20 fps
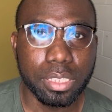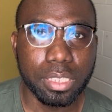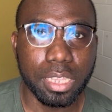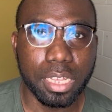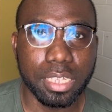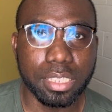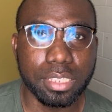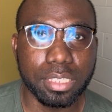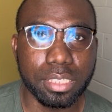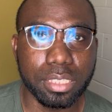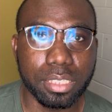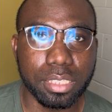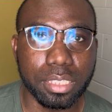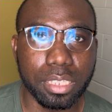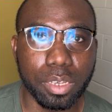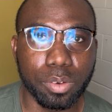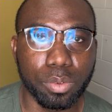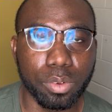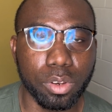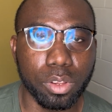that
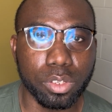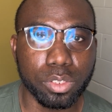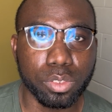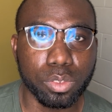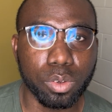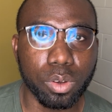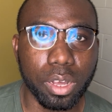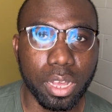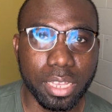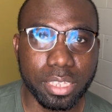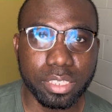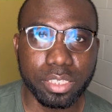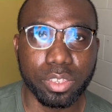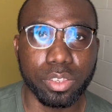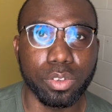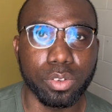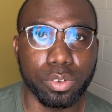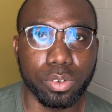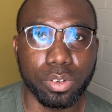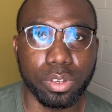they will also ask
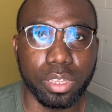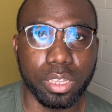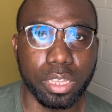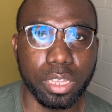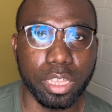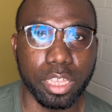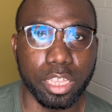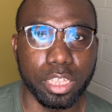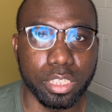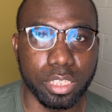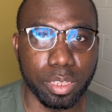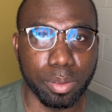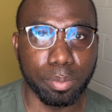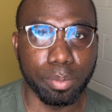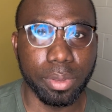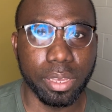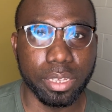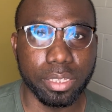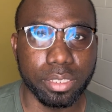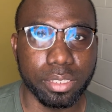you in the
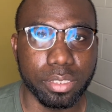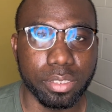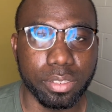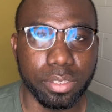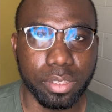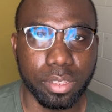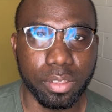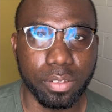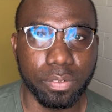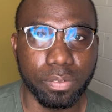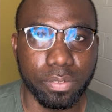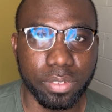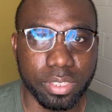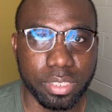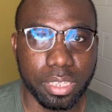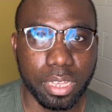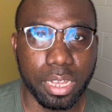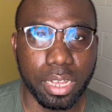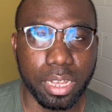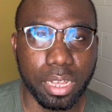main
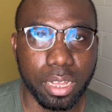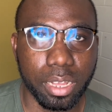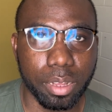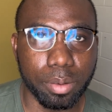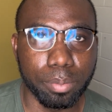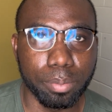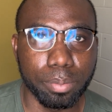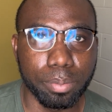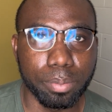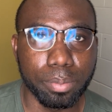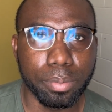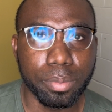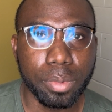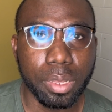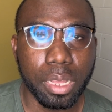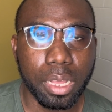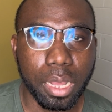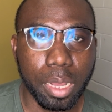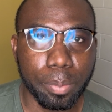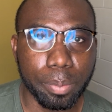visa
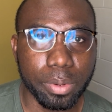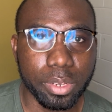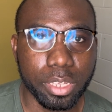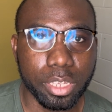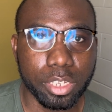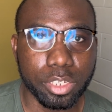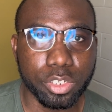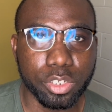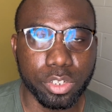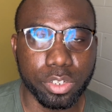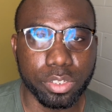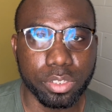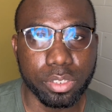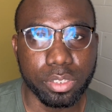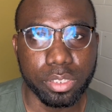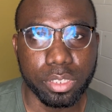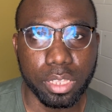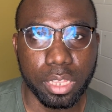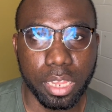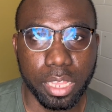application,
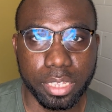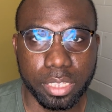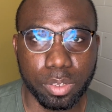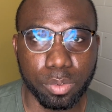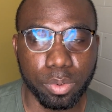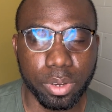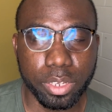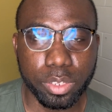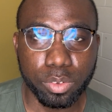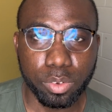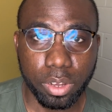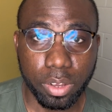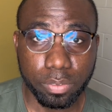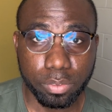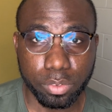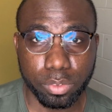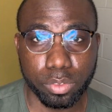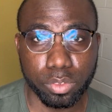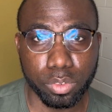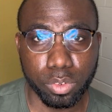like the one you have
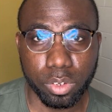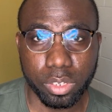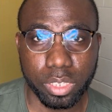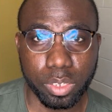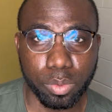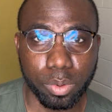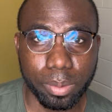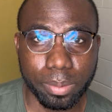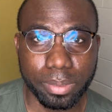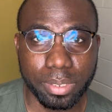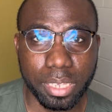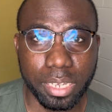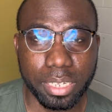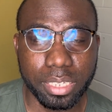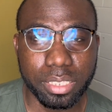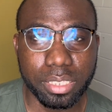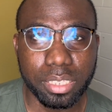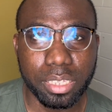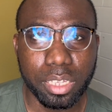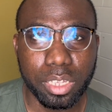to do on the
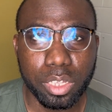website.